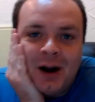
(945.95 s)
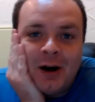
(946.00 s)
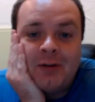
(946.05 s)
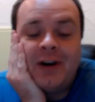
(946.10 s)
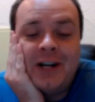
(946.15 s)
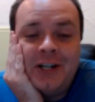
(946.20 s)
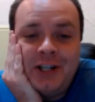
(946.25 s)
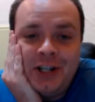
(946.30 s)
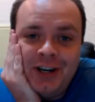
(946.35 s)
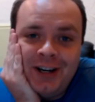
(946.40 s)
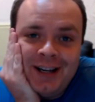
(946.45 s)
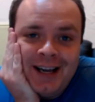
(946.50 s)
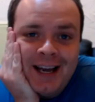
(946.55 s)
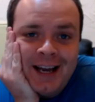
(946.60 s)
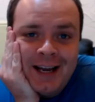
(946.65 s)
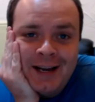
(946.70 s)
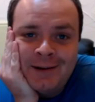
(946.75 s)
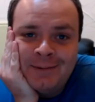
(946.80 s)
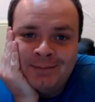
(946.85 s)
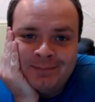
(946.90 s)

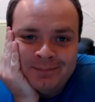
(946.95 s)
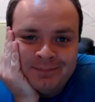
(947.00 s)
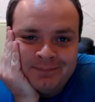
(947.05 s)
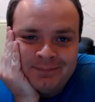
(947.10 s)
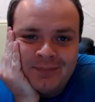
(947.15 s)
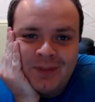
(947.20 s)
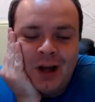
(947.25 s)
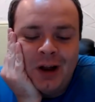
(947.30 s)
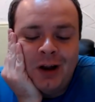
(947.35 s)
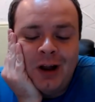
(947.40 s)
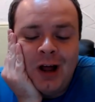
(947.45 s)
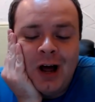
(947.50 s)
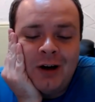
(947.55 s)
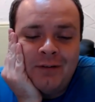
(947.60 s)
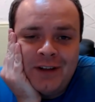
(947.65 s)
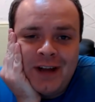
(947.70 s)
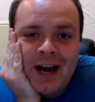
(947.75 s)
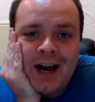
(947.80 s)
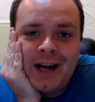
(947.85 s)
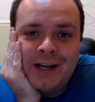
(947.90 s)
Originally, a lot
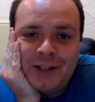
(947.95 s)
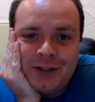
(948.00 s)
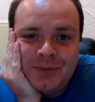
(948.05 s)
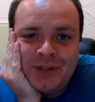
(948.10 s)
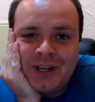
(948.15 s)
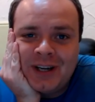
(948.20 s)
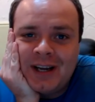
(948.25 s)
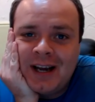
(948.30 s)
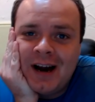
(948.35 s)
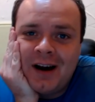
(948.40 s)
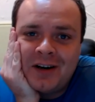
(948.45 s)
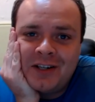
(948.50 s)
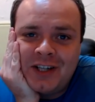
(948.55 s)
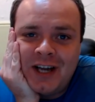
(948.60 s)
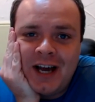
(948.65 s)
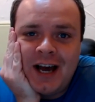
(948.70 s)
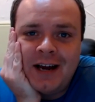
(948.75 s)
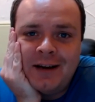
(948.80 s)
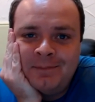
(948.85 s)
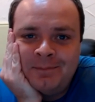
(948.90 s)
of the items in
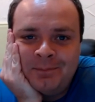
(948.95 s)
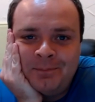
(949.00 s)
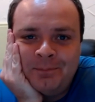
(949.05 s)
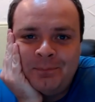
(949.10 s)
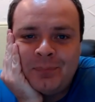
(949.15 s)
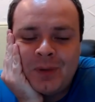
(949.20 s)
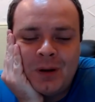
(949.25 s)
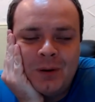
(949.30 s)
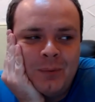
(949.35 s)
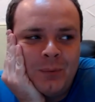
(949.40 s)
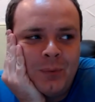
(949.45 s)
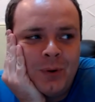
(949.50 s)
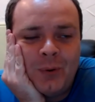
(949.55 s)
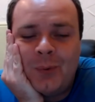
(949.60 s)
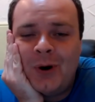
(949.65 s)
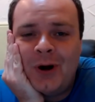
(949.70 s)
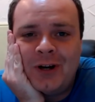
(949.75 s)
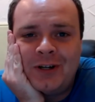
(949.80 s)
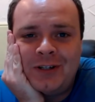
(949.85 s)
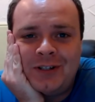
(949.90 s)
Karazhan were
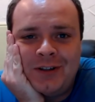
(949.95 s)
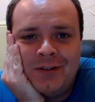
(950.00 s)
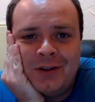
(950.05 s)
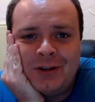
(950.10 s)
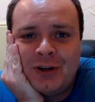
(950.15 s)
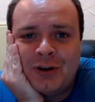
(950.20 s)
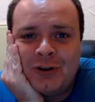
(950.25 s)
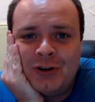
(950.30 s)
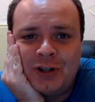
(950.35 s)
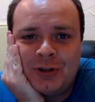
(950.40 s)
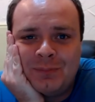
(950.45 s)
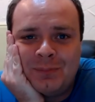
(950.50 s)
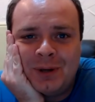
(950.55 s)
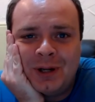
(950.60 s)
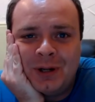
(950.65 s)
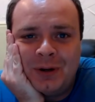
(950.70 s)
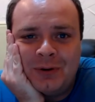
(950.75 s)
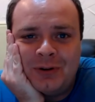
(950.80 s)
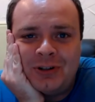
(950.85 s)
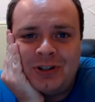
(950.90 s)
worse than the Dungeon
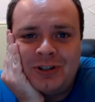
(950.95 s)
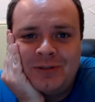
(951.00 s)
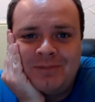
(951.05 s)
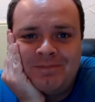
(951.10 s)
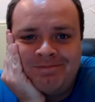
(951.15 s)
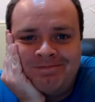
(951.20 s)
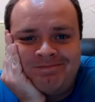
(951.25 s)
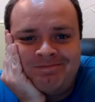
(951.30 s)
Blues.